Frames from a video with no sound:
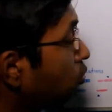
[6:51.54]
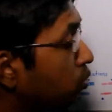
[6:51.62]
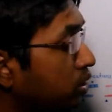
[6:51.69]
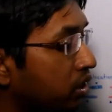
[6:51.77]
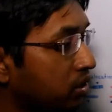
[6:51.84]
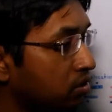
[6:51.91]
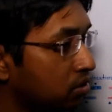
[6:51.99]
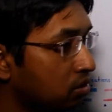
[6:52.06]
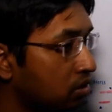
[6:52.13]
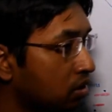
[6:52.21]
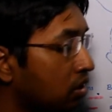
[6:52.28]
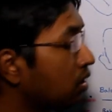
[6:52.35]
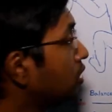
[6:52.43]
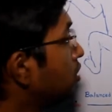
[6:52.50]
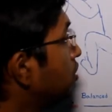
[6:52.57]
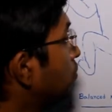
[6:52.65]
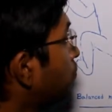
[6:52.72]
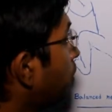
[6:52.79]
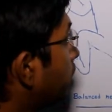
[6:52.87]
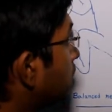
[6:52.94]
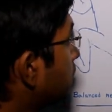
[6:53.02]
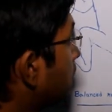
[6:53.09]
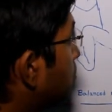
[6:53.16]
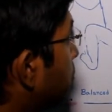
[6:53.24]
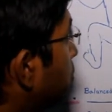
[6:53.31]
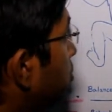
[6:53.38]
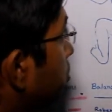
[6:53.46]
We can, for
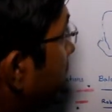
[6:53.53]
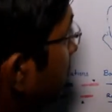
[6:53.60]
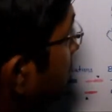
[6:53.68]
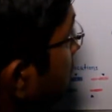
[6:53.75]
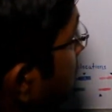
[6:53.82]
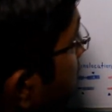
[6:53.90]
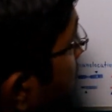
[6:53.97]
example, think